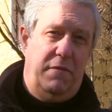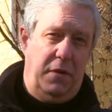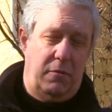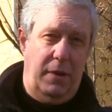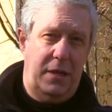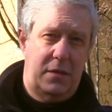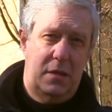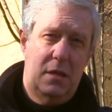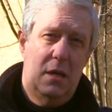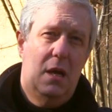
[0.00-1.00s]
figure eight
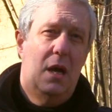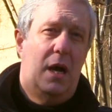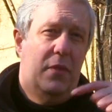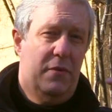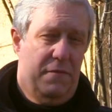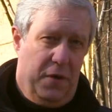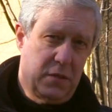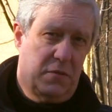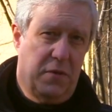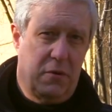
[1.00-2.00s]
and the
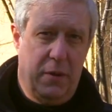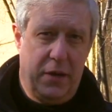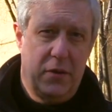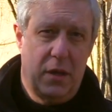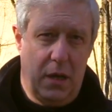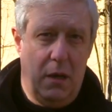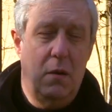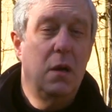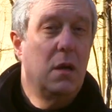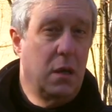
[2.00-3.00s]
fast figure eight. And now
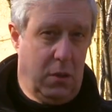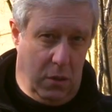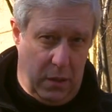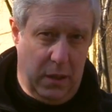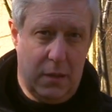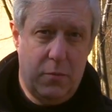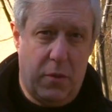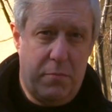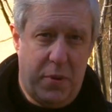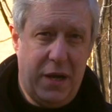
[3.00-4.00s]
good luck
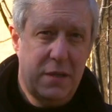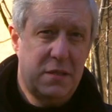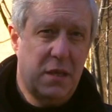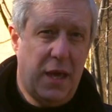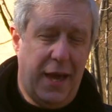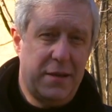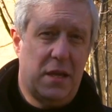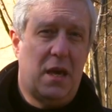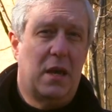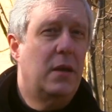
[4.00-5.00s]
with practicing, and
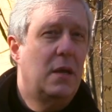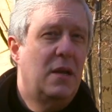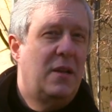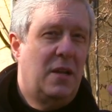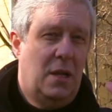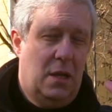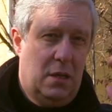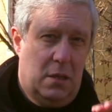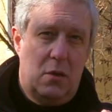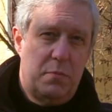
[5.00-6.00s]
again,
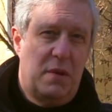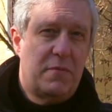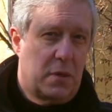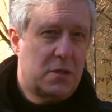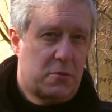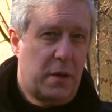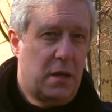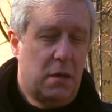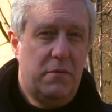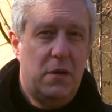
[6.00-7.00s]
don't be
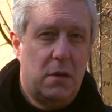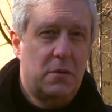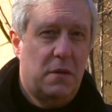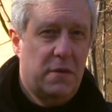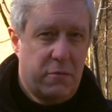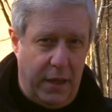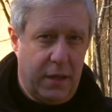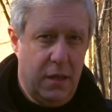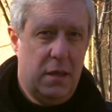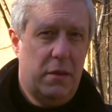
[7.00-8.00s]
frustrated if you don't have a
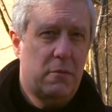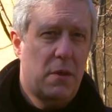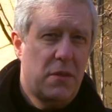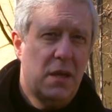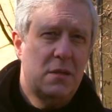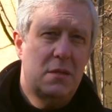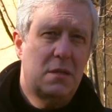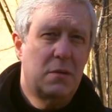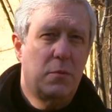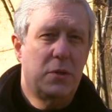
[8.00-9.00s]
crack. There are
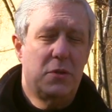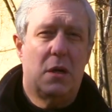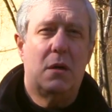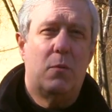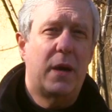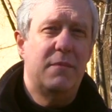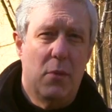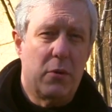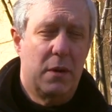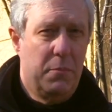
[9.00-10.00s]
things which are way
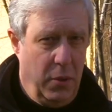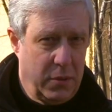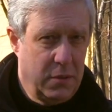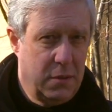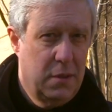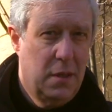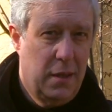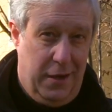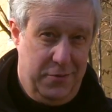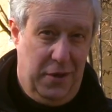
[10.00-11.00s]
more important
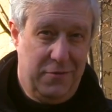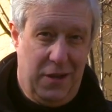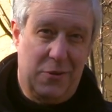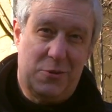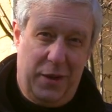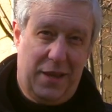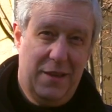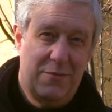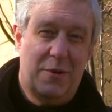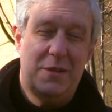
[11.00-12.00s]
than to have a loud crack.
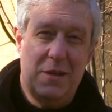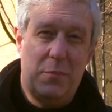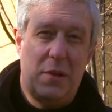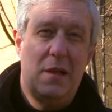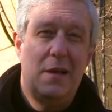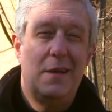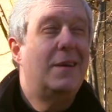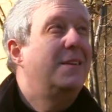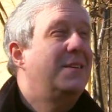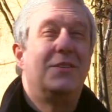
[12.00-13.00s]
For example,
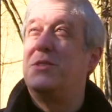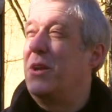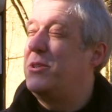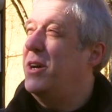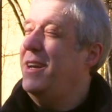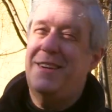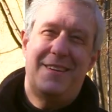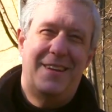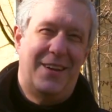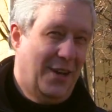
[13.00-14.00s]
sunshine,
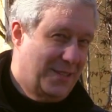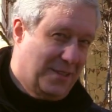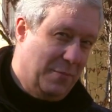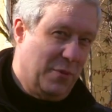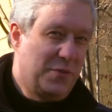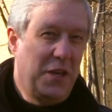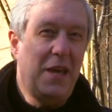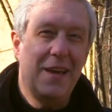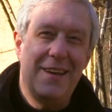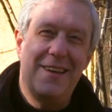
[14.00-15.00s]
a nice cup of tea,